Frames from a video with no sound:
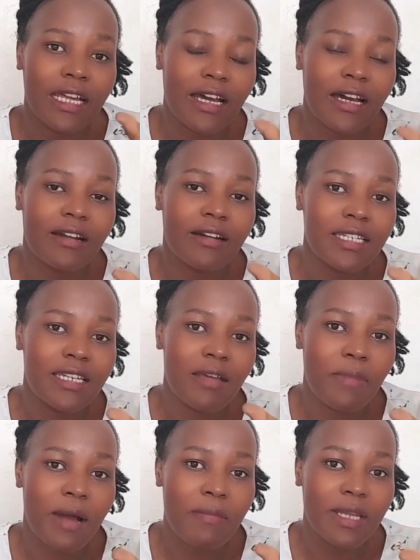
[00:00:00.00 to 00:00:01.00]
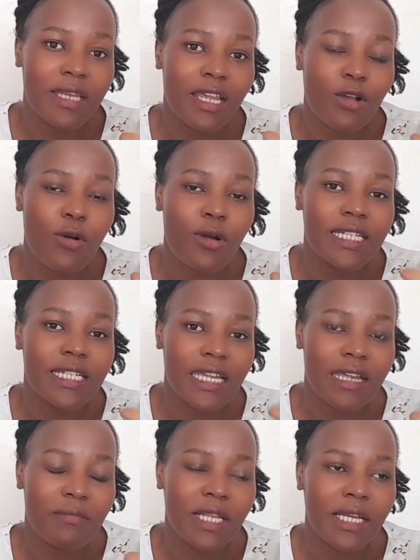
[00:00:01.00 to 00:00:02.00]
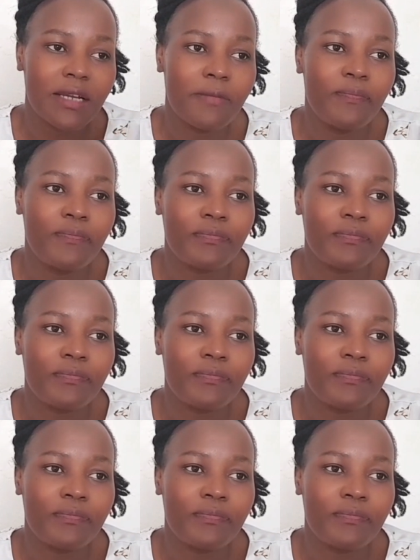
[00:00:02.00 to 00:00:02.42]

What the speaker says: resident permit. They call it kimlik.